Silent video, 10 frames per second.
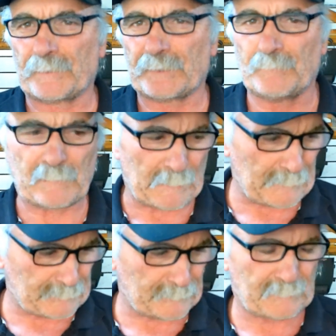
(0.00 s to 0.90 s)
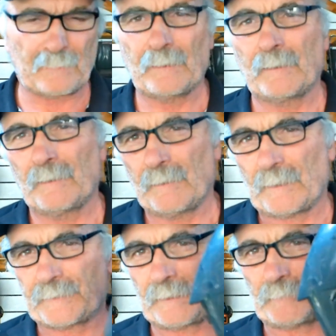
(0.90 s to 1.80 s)
of cheap glasses,
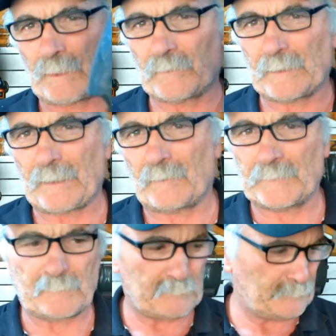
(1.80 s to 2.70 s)
a cheap welding helmet,